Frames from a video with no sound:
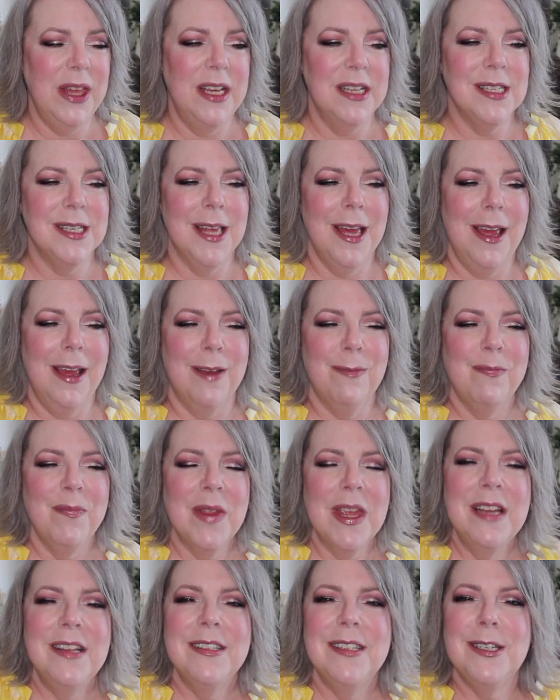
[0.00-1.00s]
these like
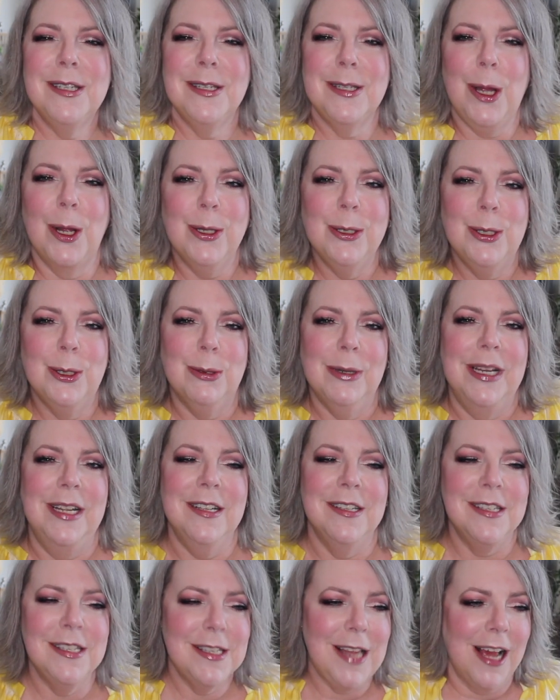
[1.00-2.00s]
sultry,
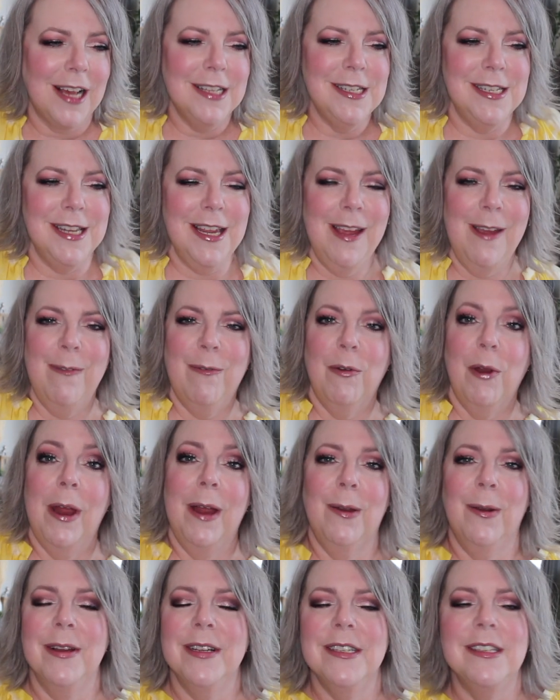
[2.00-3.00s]
sexy
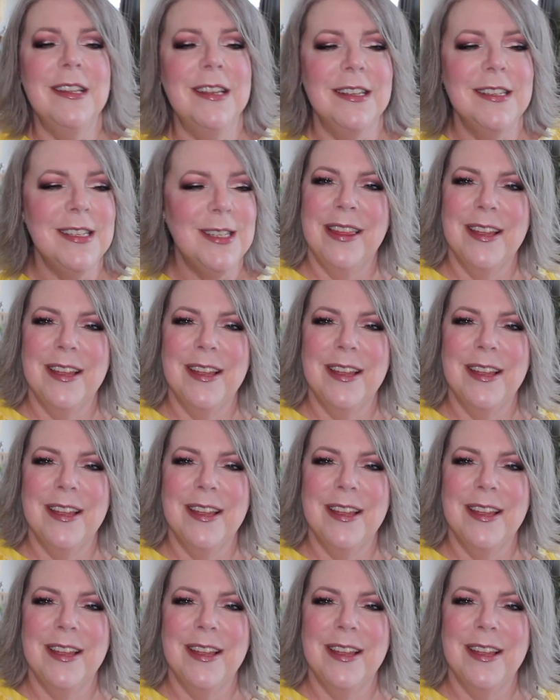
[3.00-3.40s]
fragrances.